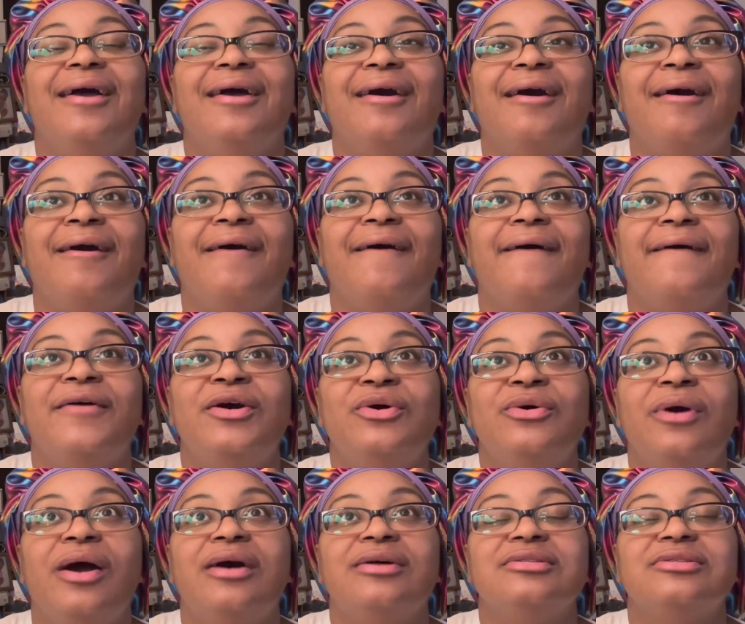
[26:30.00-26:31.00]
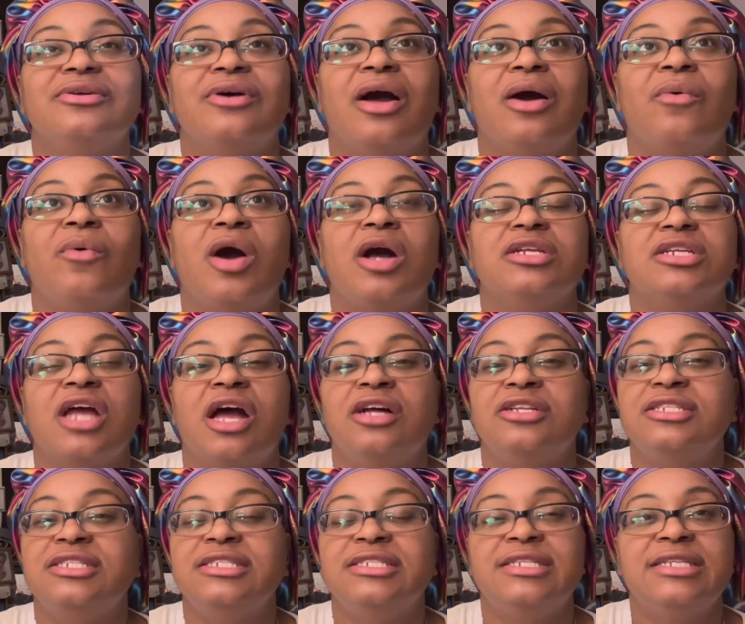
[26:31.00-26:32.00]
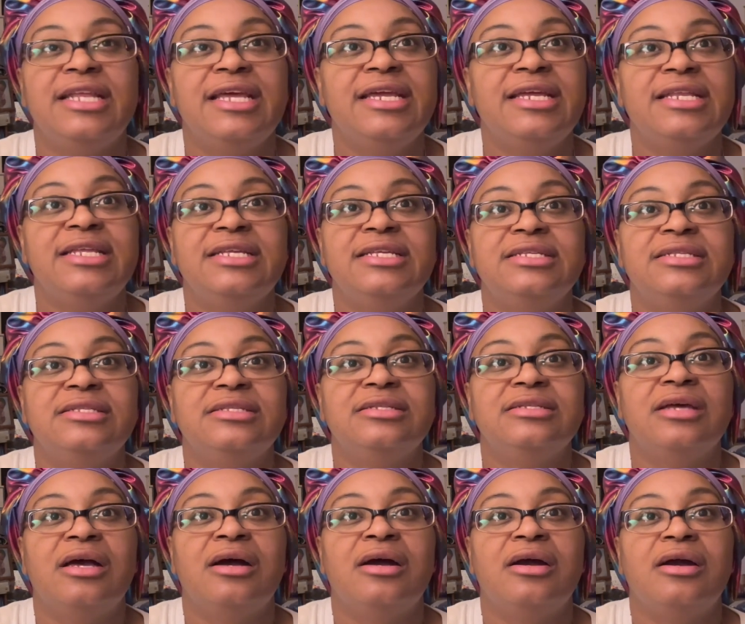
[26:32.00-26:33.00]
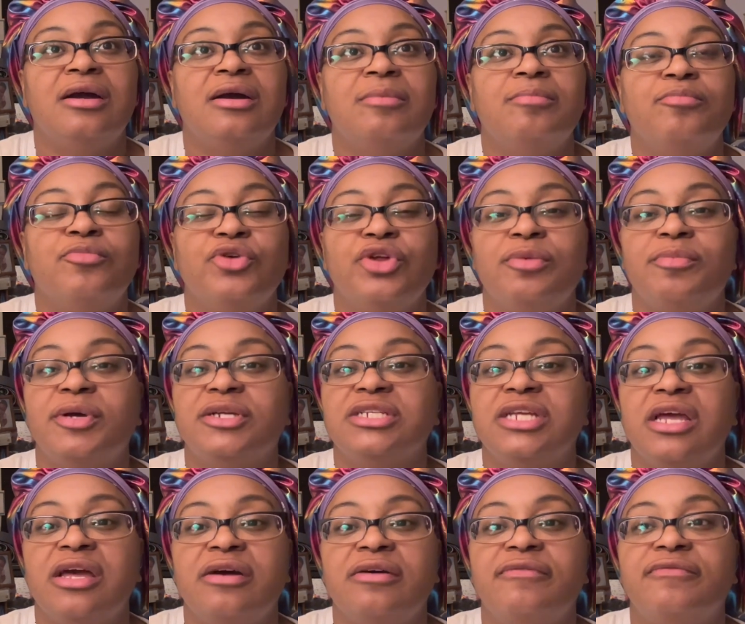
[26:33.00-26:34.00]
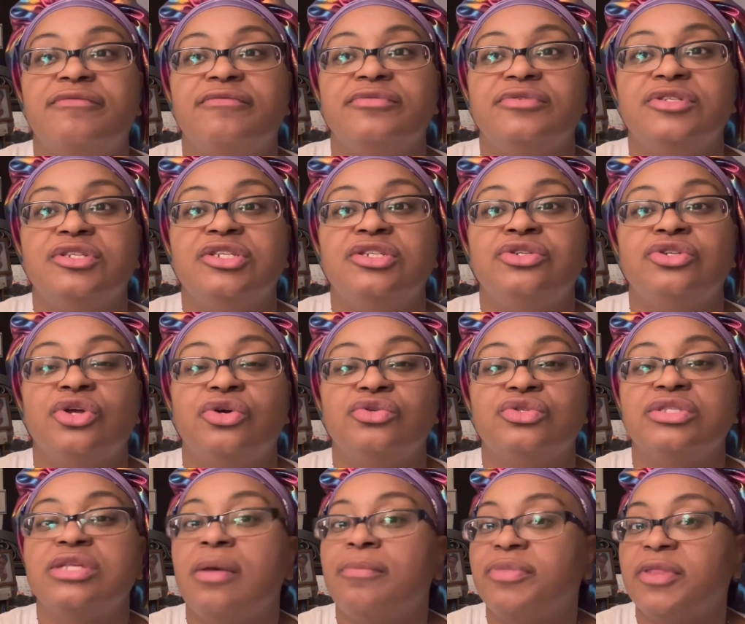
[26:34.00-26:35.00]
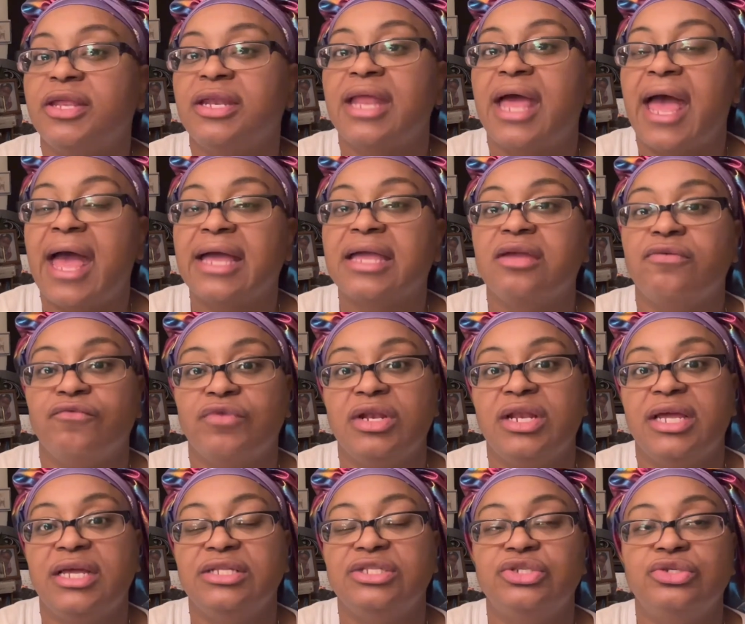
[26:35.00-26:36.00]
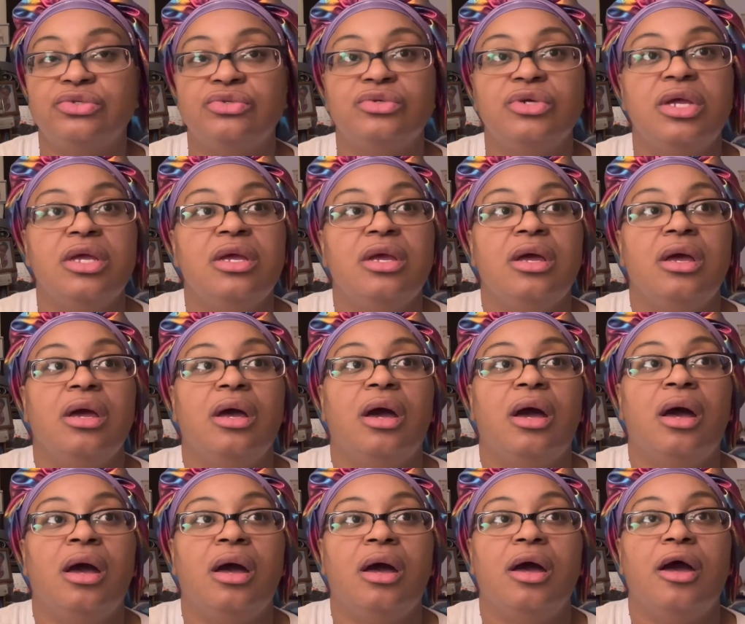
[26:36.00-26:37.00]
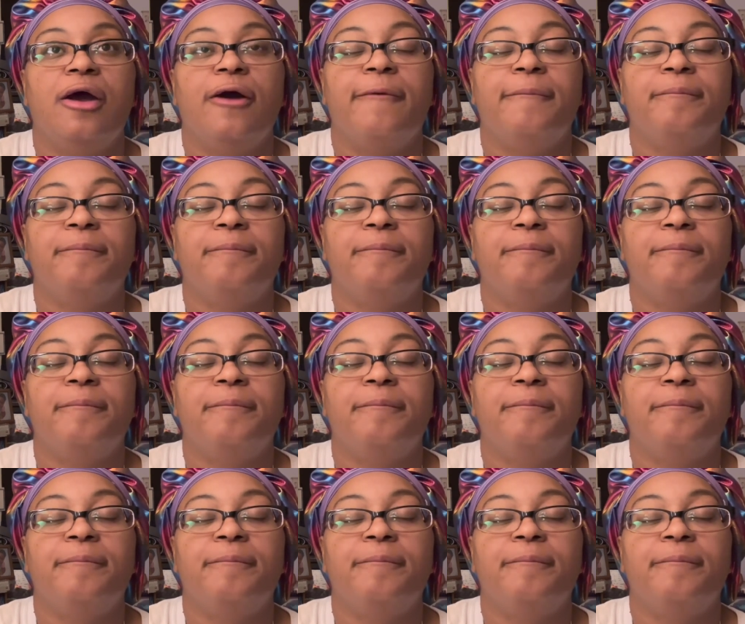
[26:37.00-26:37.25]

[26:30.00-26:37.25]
uh who else do I watch? All these ladies uh pretty much have, you know, something I can relate to. Uh